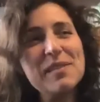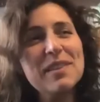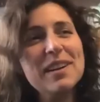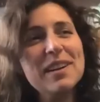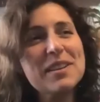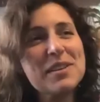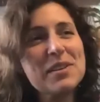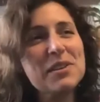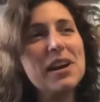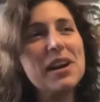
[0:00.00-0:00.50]

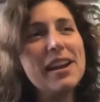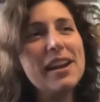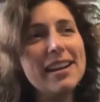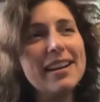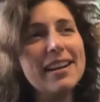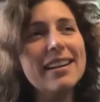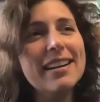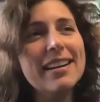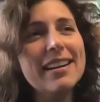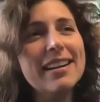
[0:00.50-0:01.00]
right.
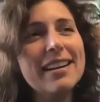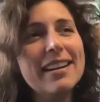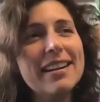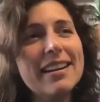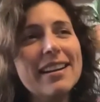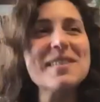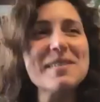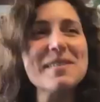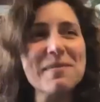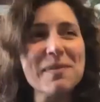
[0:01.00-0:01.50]
That's
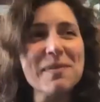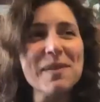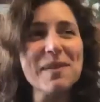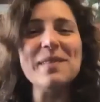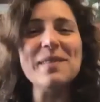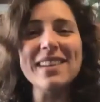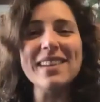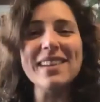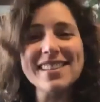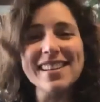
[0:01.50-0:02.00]
pretty much
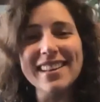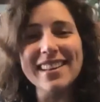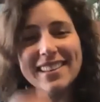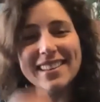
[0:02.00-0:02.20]
it.